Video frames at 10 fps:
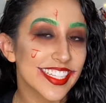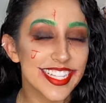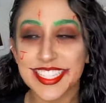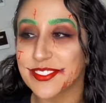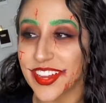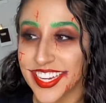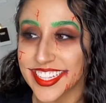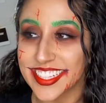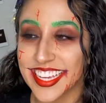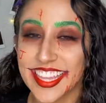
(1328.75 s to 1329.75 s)
It's
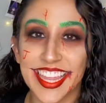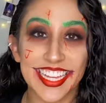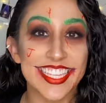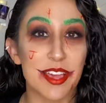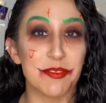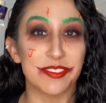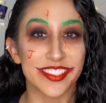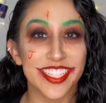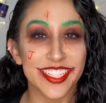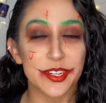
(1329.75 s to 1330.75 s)
finally that time of
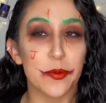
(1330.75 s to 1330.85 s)
year.